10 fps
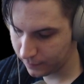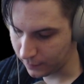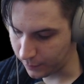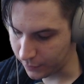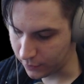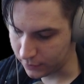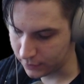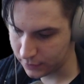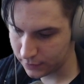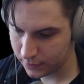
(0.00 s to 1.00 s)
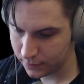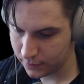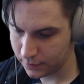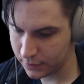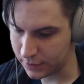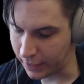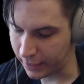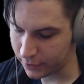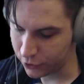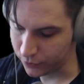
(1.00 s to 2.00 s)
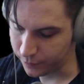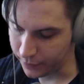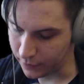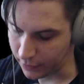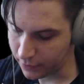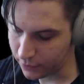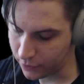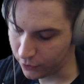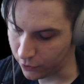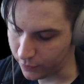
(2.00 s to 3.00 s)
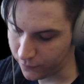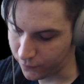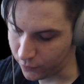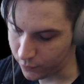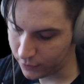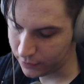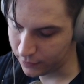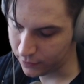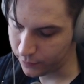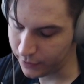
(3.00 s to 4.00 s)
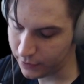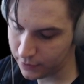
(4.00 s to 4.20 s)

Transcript: Because this side should be like going forward a little bit.